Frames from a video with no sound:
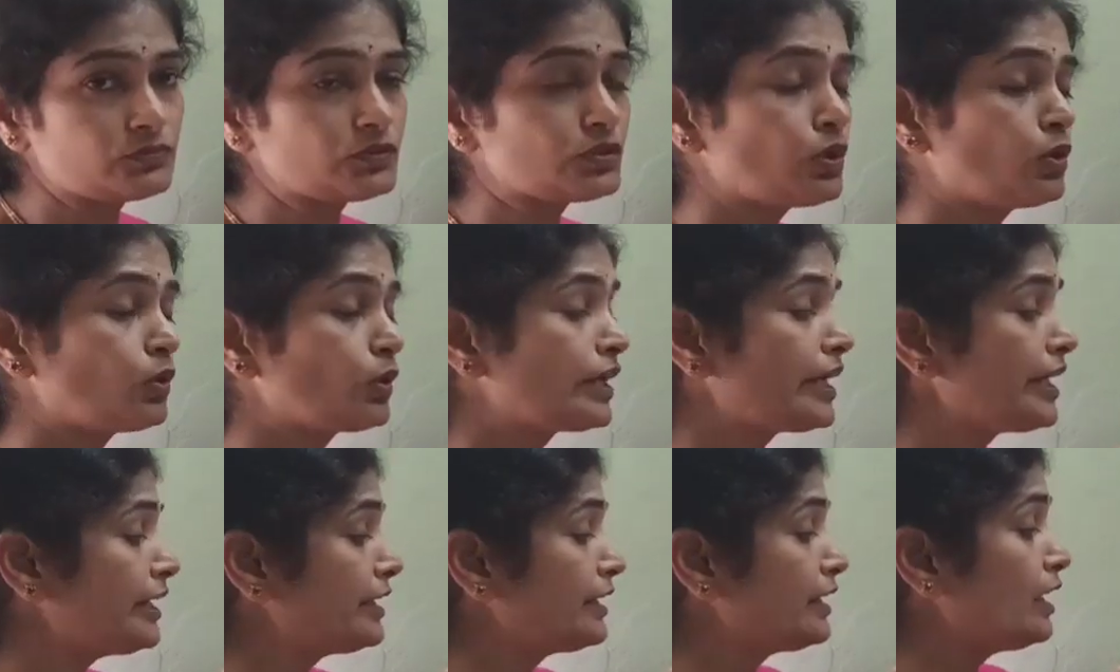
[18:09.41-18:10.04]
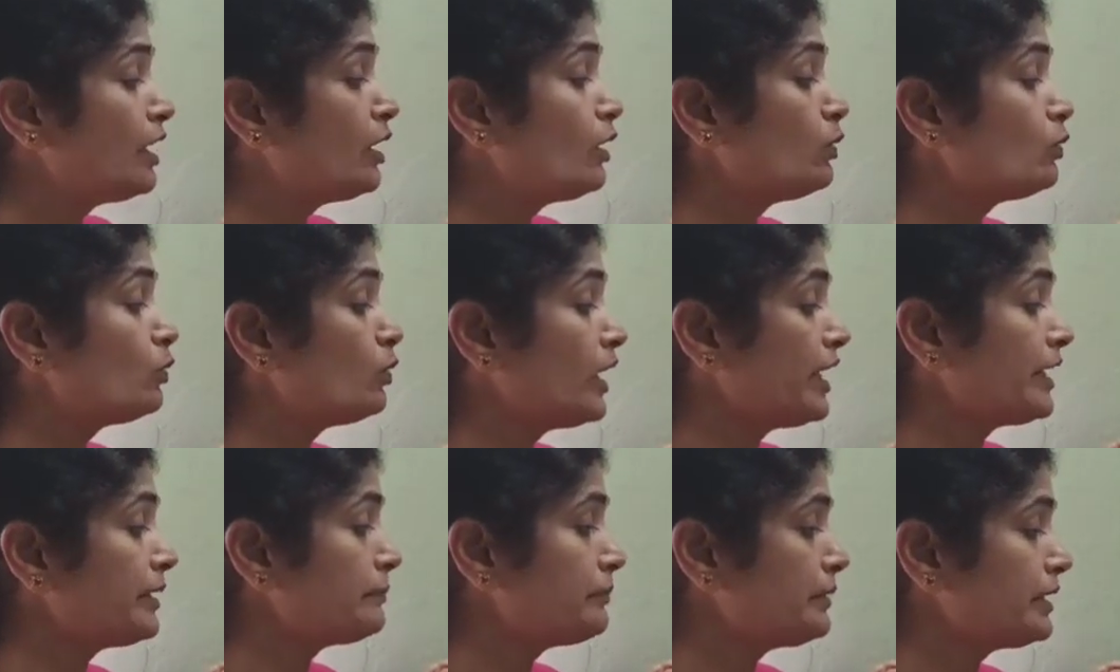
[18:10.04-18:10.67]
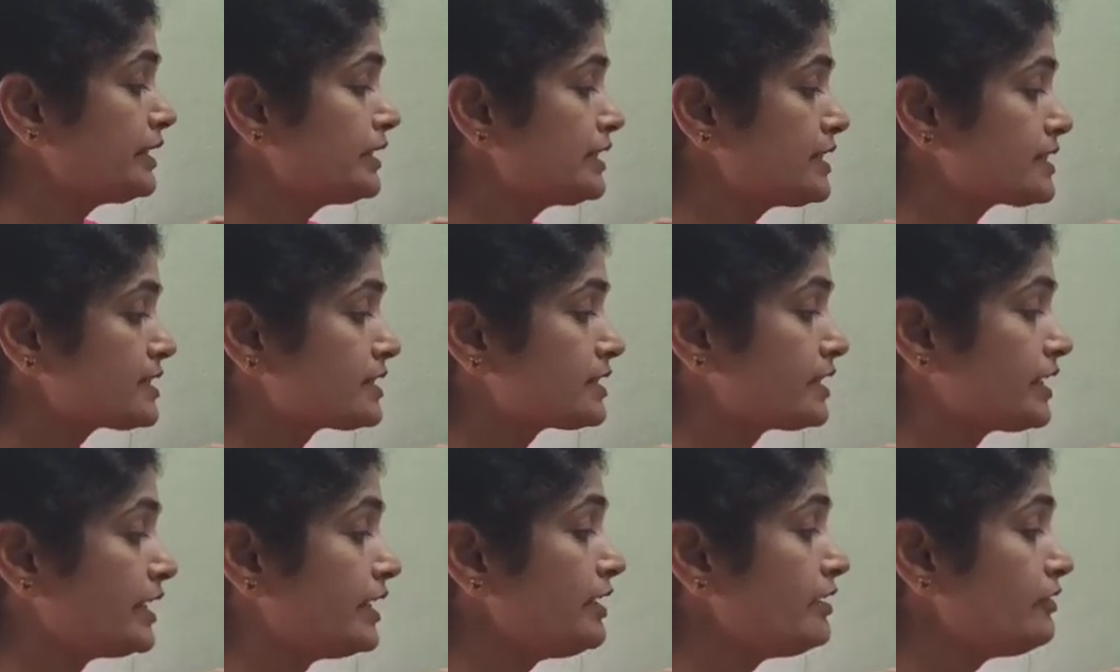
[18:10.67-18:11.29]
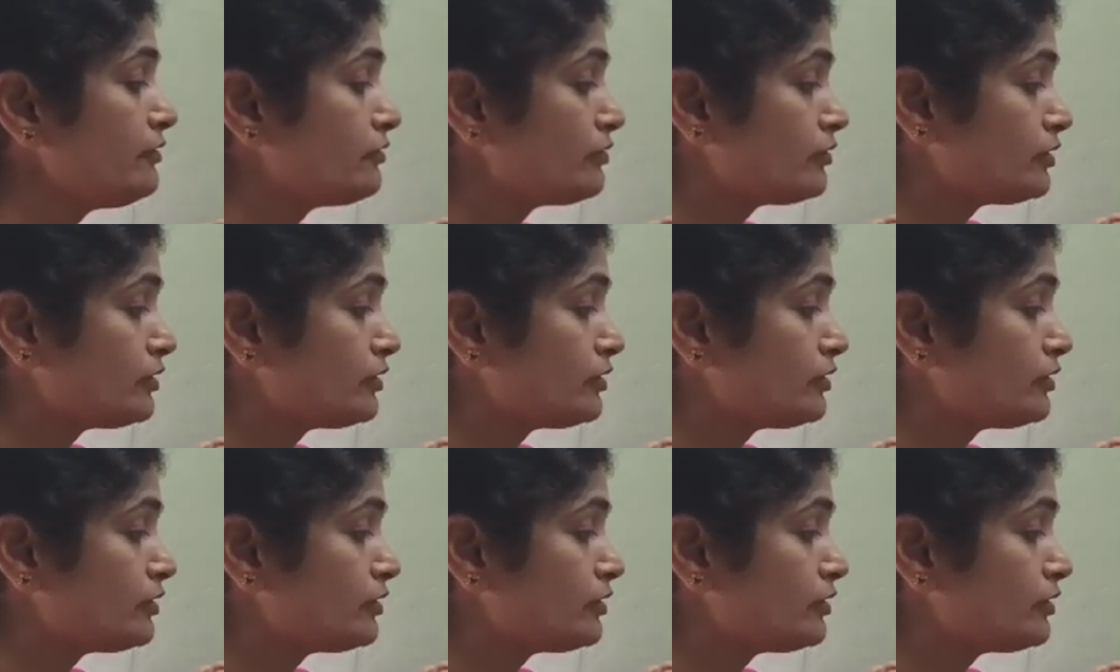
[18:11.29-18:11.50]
Okay, y minus 3,